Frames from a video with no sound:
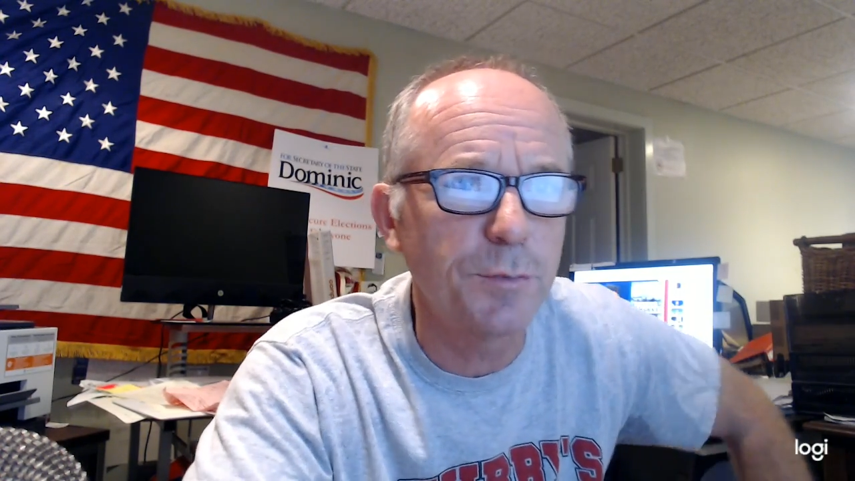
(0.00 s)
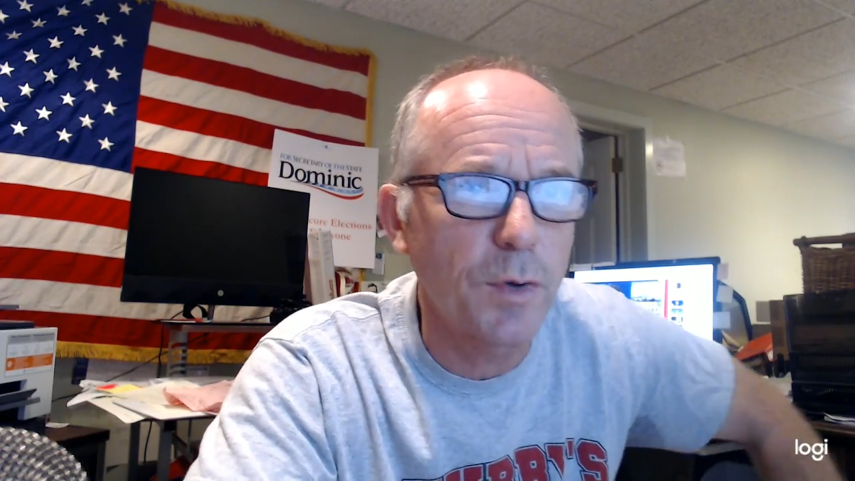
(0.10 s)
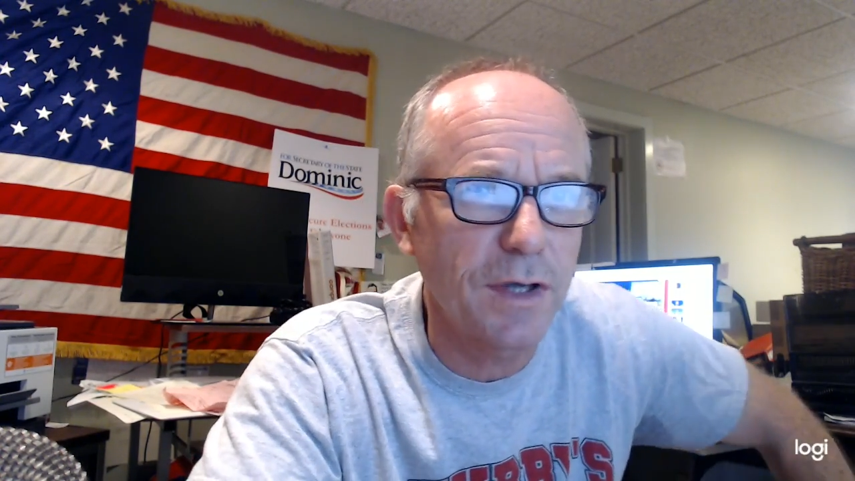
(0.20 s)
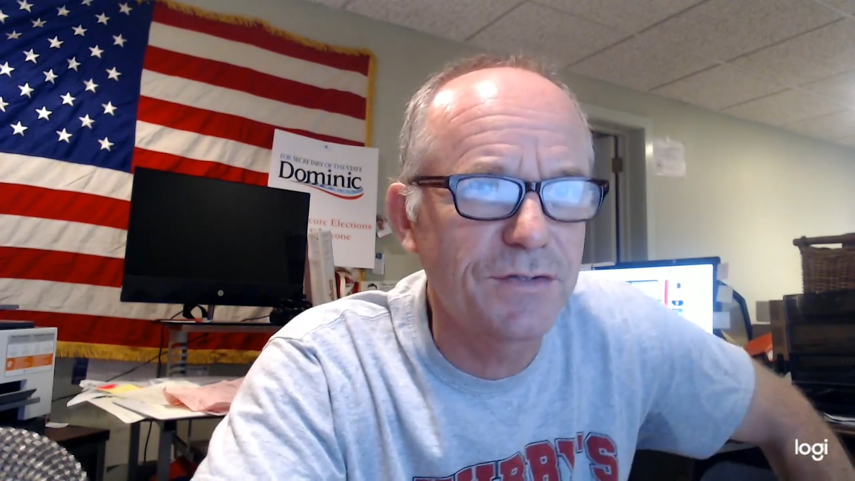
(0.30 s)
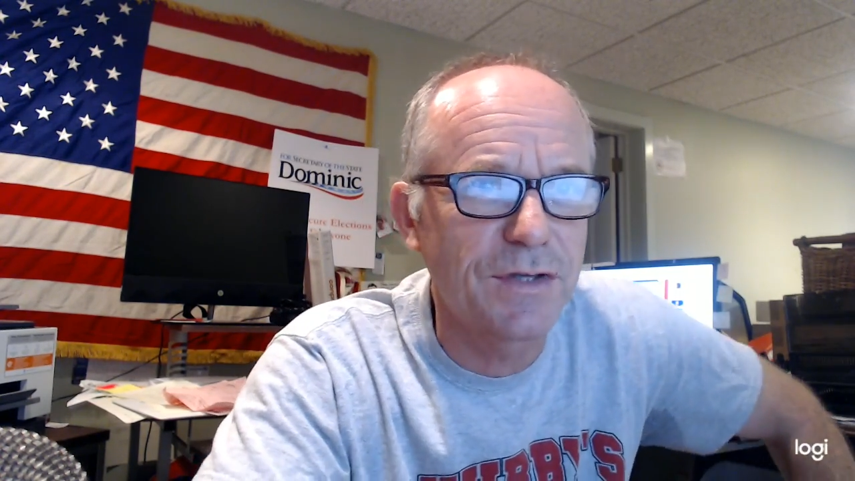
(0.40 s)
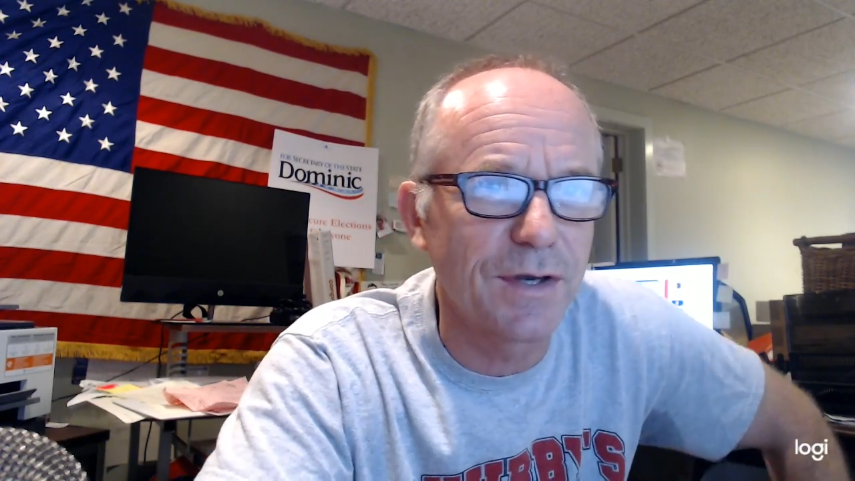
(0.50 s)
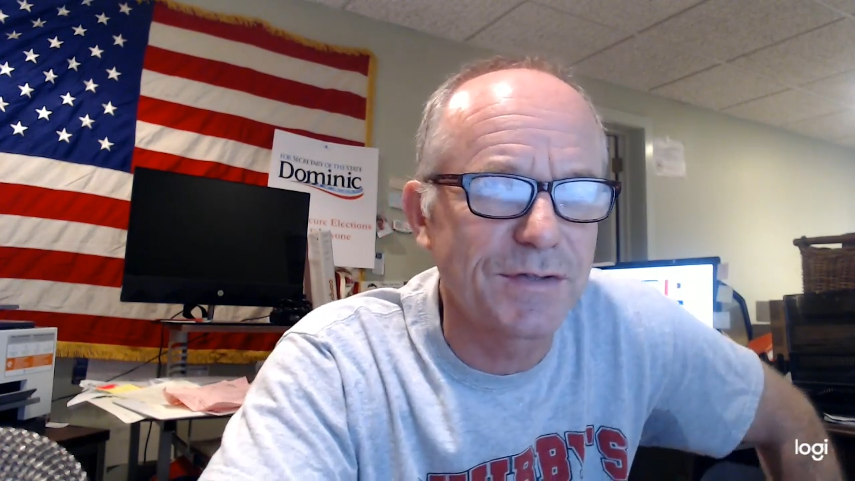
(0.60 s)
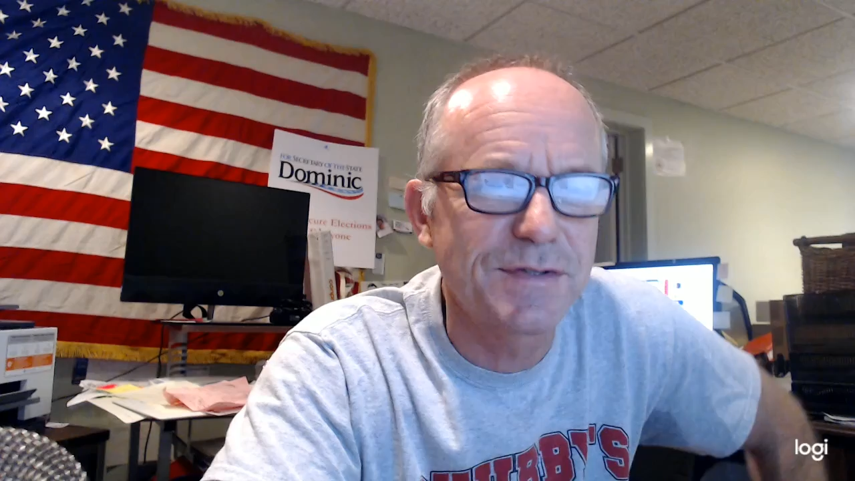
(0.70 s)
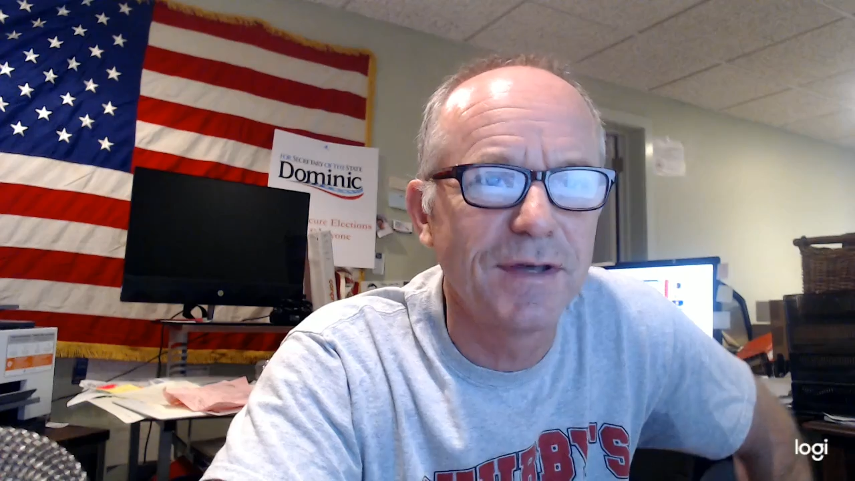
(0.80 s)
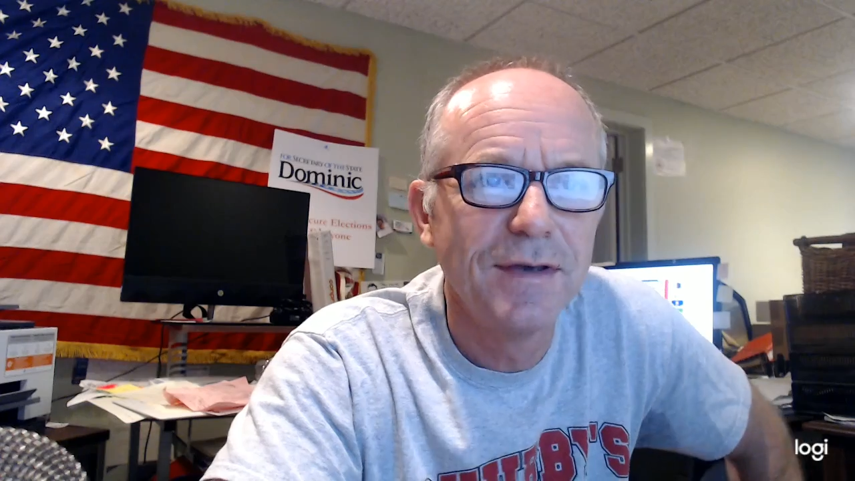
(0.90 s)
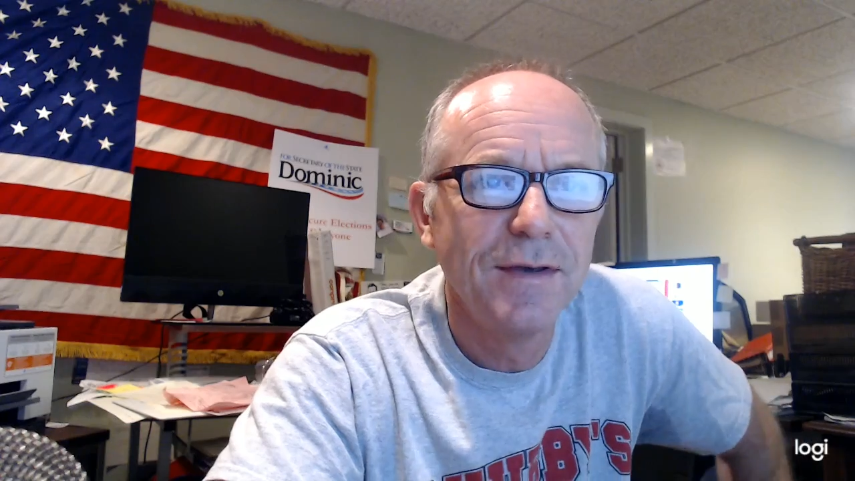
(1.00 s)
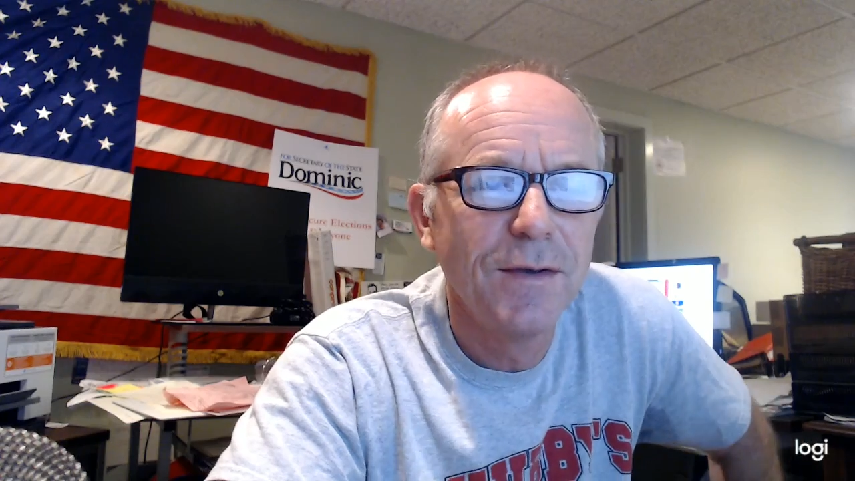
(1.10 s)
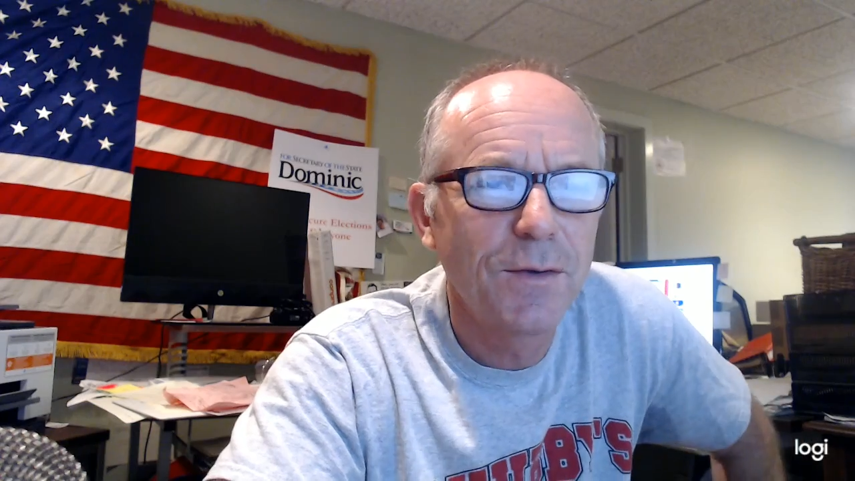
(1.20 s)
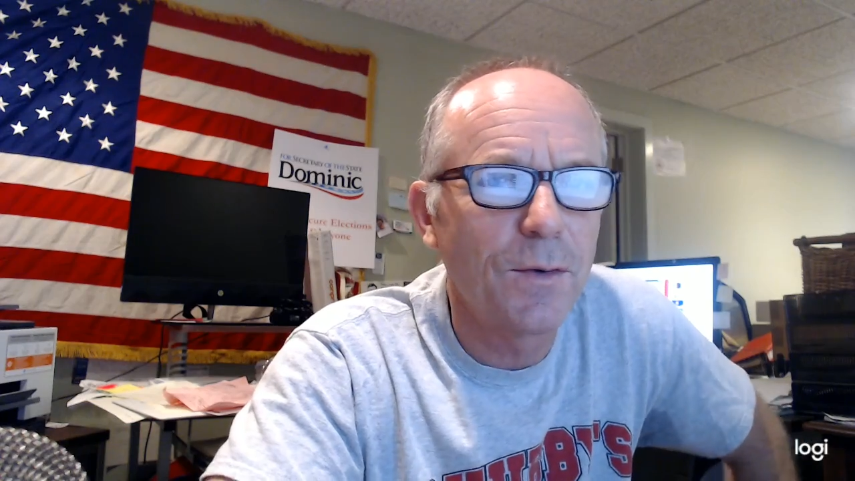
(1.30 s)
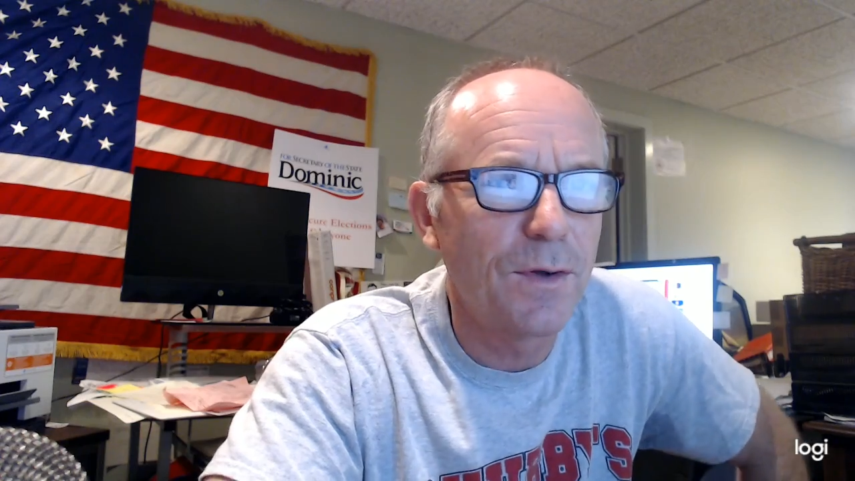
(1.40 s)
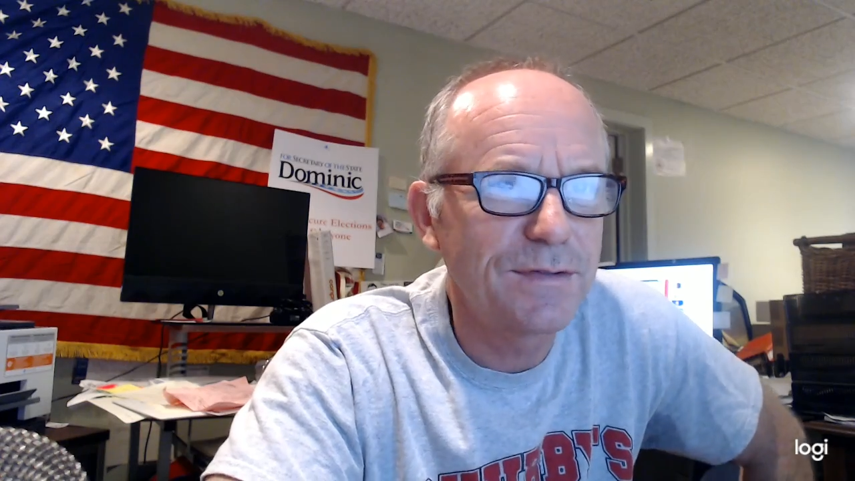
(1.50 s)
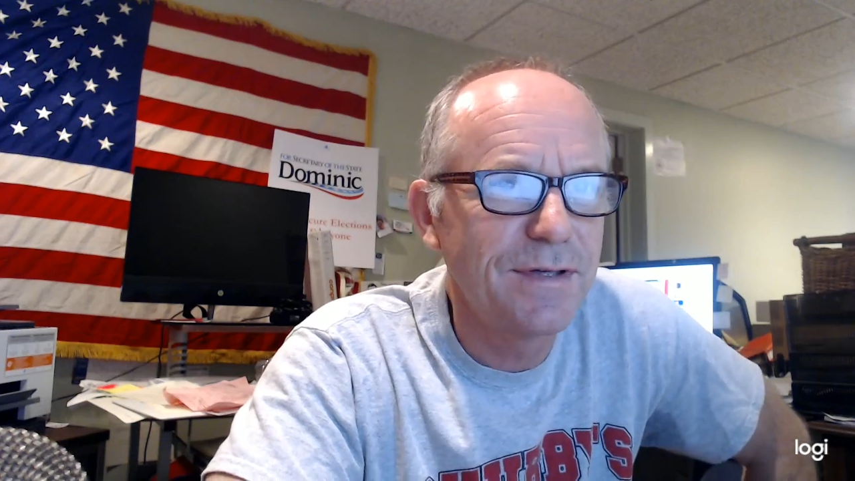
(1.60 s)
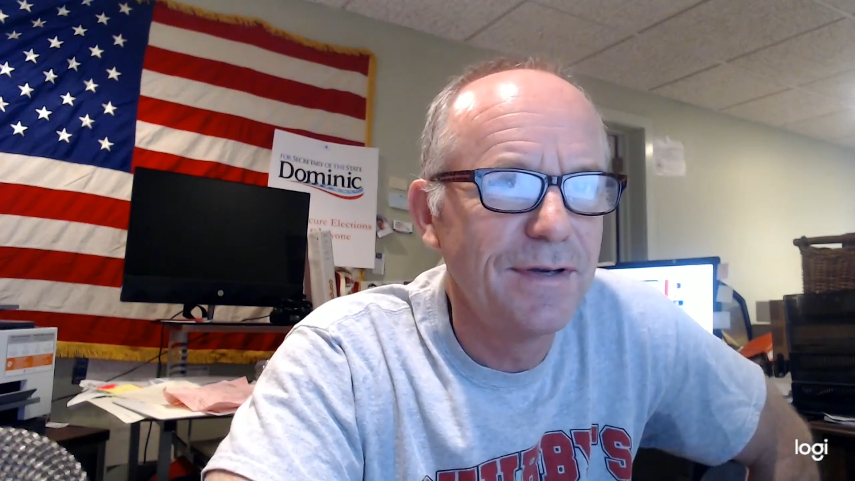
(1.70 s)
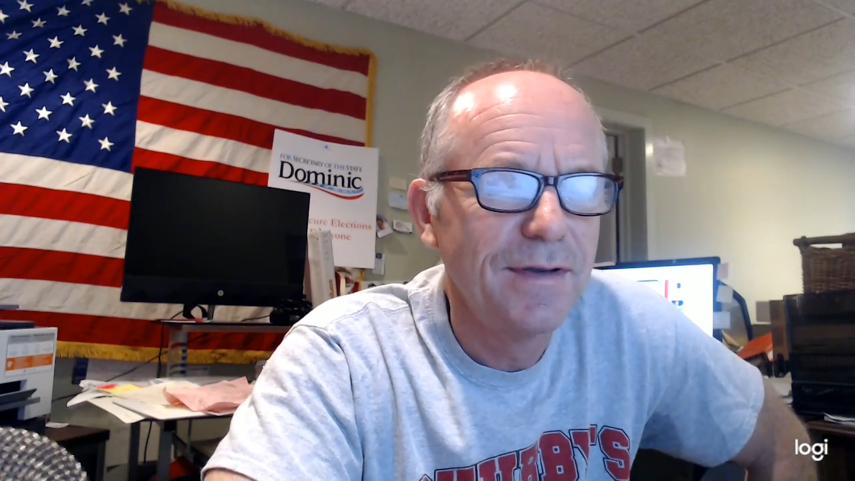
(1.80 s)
Press just called